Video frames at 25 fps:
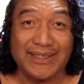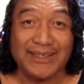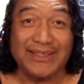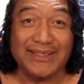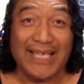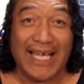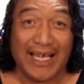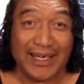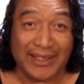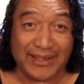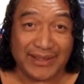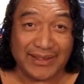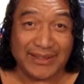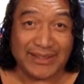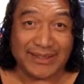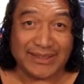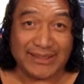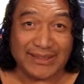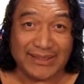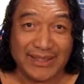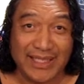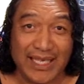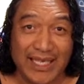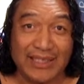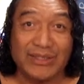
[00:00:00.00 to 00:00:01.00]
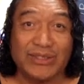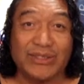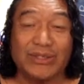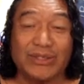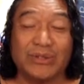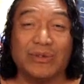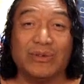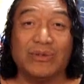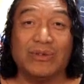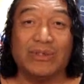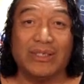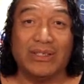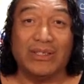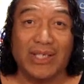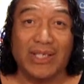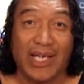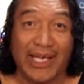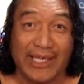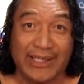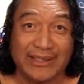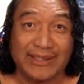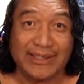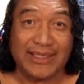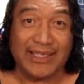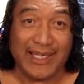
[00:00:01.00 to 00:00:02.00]
darkness until the
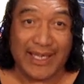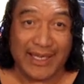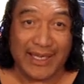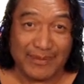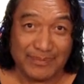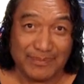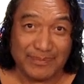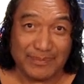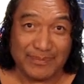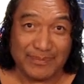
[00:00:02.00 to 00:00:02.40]
light came.